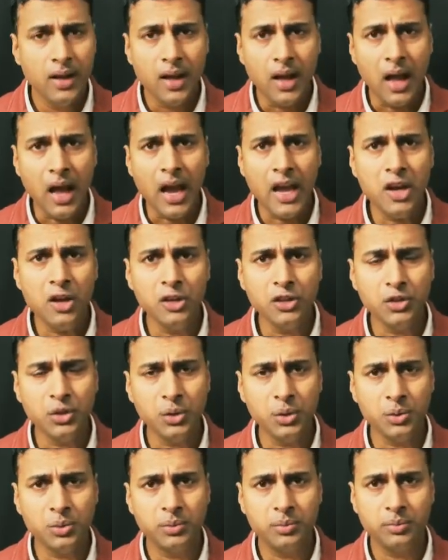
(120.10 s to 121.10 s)
I also
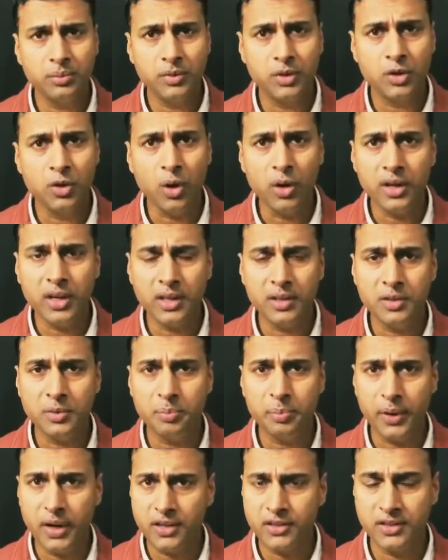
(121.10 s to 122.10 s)
got
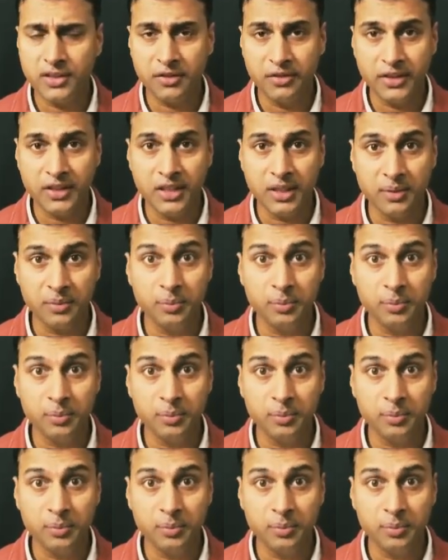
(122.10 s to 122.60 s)
impressed with the